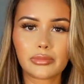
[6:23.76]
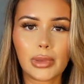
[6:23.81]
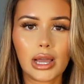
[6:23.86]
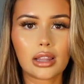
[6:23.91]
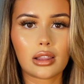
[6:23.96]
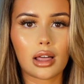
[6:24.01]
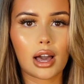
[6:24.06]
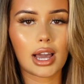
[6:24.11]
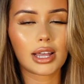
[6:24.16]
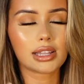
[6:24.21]
of my
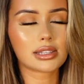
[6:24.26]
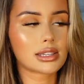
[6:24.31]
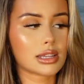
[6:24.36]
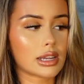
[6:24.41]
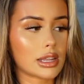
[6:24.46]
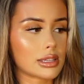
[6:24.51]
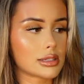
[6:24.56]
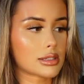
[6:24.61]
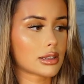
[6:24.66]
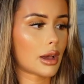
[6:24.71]
lights,
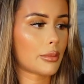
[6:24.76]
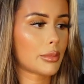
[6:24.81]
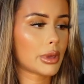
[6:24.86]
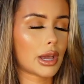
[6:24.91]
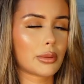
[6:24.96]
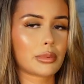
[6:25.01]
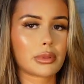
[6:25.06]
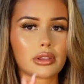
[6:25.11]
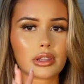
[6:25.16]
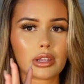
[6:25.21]
it is coming
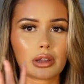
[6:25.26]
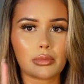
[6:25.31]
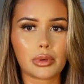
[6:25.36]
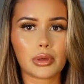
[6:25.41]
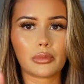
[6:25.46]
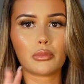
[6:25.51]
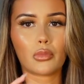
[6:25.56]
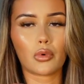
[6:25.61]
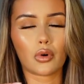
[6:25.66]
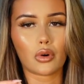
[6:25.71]
up a little
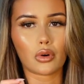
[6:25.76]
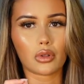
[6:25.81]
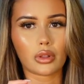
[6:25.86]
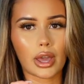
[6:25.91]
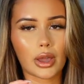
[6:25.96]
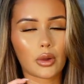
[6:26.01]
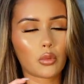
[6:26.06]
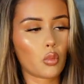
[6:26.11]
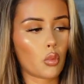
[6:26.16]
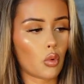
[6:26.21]
bit more
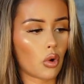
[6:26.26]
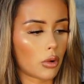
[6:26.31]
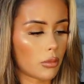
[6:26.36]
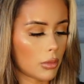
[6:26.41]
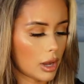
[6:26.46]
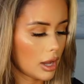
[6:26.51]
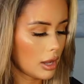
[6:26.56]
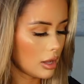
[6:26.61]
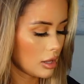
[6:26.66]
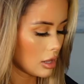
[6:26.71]
like
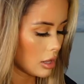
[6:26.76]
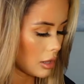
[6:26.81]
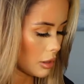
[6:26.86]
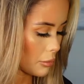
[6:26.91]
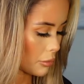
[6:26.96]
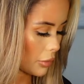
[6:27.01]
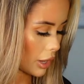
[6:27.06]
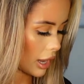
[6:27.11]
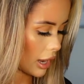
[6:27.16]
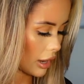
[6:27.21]
warmer,
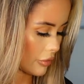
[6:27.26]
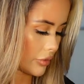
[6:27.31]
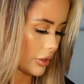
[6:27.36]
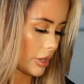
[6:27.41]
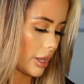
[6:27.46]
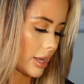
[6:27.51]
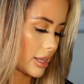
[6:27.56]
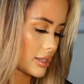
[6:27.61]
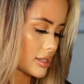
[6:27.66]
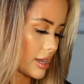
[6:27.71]
but I feel
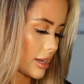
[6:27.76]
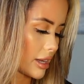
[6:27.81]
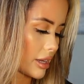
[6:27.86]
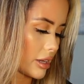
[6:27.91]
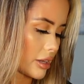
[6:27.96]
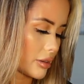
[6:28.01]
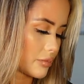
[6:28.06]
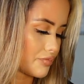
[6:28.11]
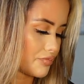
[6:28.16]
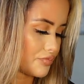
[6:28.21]
like it's like
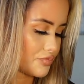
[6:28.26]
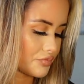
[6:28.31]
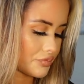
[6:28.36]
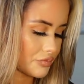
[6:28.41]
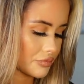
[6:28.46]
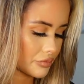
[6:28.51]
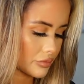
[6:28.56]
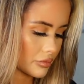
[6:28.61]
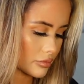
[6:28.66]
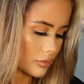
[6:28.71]
a
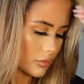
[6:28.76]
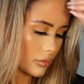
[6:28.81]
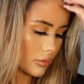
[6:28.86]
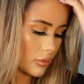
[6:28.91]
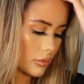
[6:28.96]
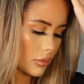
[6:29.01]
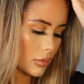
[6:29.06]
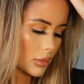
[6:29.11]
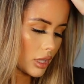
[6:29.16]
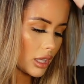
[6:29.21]

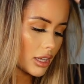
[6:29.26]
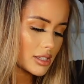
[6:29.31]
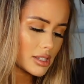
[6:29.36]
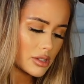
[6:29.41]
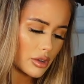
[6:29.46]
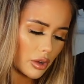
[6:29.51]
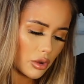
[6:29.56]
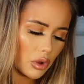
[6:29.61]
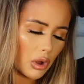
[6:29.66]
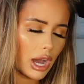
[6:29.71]
it's
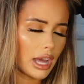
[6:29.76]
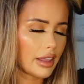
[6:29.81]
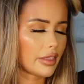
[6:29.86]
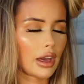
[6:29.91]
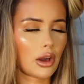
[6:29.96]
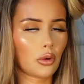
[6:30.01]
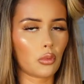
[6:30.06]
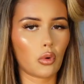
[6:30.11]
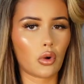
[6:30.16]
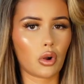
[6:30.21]
not quite
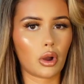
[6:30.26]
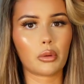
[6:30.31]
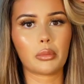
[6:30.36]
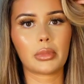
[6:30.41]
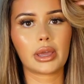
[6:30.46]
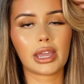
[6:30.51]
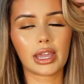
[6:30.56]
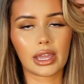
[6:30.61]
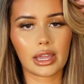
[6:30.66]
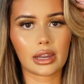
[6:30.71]
that warm
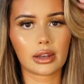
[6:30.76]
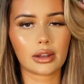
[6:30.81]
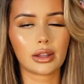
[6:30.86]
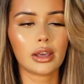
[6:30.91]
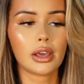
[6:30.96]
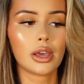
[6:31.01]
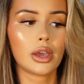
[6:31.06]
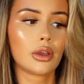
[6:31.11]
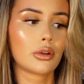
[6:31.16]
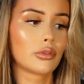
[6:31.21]
in
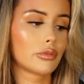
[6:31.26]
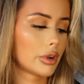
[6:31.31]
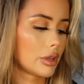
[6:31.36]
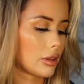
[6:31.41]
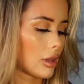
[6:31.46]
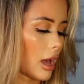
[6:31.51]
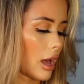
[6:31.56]
real